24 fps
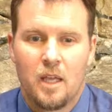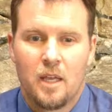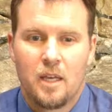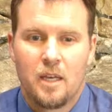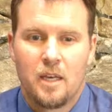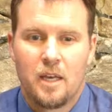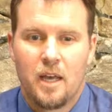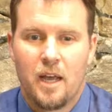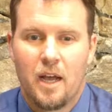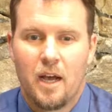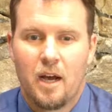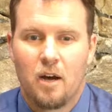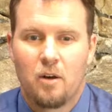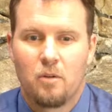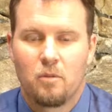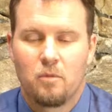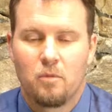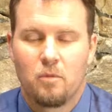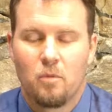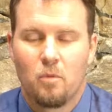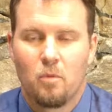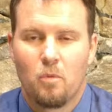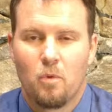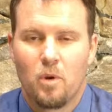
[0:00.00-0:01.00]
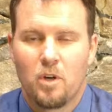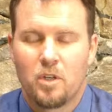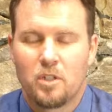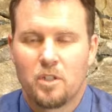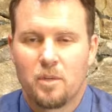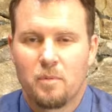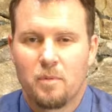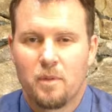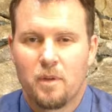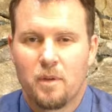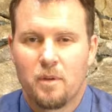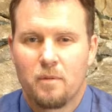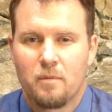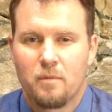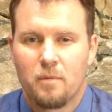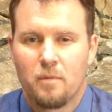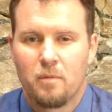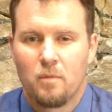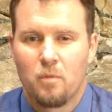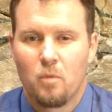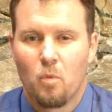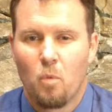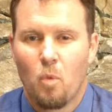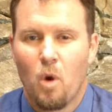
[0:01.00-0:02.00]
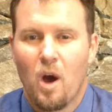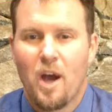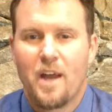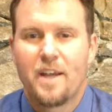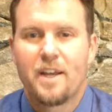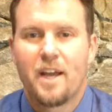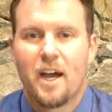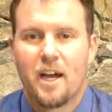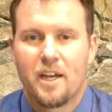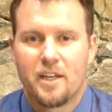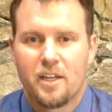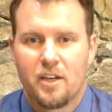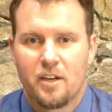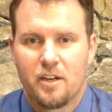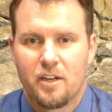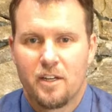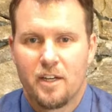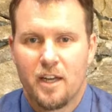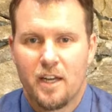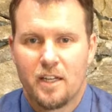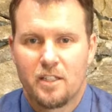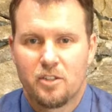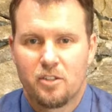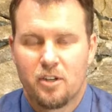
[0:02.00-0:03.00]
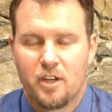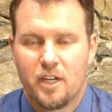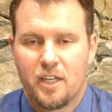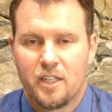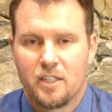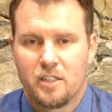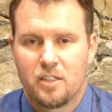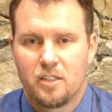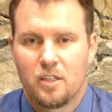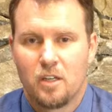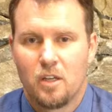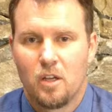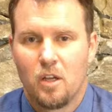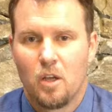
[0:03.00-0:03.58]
Now, what are some of the, why dietary nitrates?